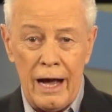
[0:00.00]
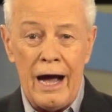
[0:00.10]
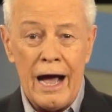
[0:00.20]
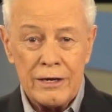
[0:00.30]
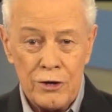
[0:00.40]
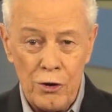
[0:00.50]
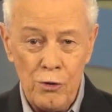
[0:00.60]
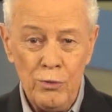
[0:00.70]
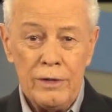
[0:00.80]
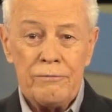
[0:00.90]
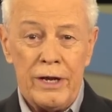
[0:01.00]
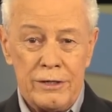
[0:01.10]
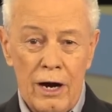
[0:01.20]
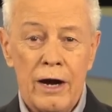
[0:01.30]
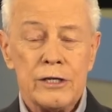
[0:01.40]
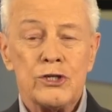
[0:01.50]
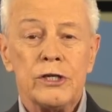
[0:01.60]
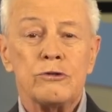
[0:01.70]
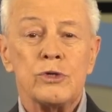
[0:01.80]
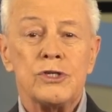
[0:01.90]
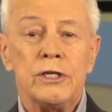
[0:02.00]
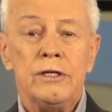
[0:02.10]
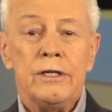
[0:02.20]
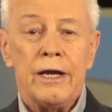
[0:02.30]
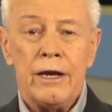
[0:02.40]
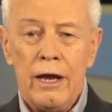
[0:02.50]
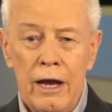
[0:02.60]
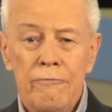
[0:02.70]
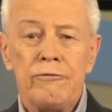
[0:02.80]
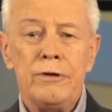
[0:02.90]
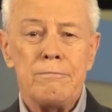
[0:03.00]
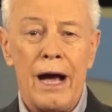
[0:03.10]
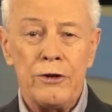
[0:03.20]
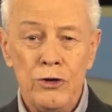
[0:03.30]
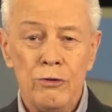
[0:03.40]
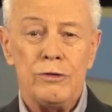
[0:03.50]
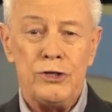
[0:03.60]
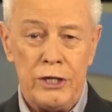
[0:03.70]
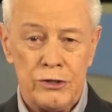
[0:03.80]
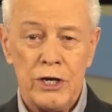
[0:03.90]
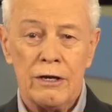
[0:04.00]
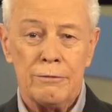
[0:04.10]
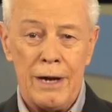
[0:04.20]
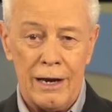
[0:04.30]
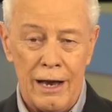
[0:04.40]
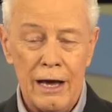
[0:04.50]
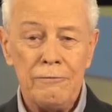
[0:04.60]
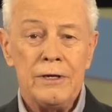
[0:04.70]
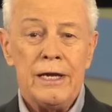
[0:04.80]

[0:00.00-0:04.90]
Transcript: I know that God is interested in every minute detail of my life.